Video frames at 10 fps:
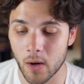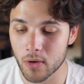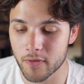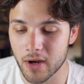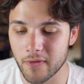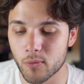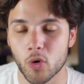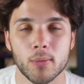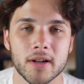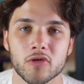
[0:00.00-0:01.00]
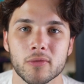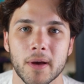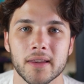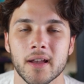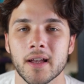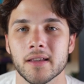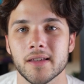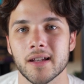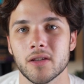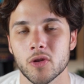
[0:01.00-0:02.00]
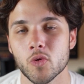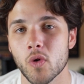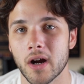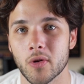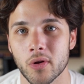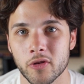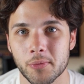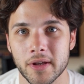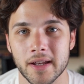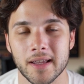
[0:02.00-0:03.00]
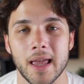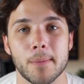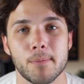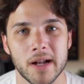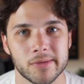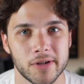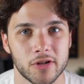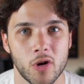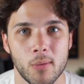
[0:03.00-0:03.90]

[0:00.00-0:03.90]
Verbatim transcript: Now, if you have more money to spend, then you are going to be getting a much better